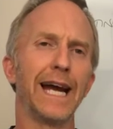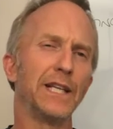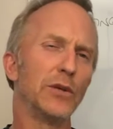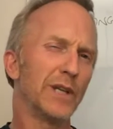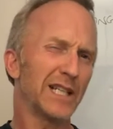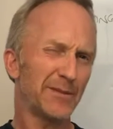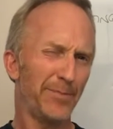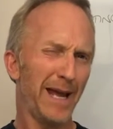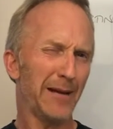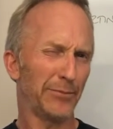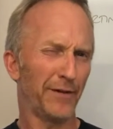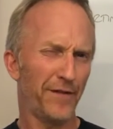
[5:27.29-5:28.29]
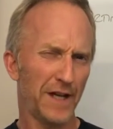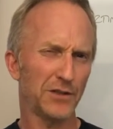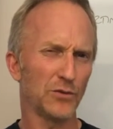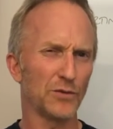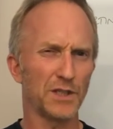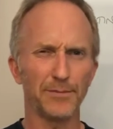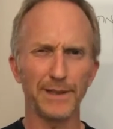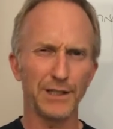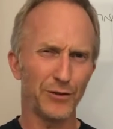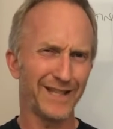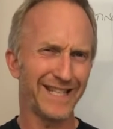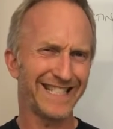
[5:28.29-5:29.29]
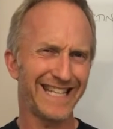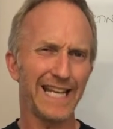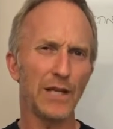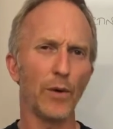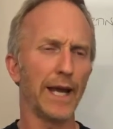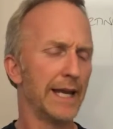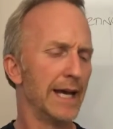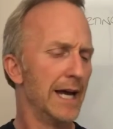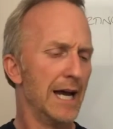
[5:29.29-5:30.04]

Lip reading: and you would expect professionals to be doing this anyway,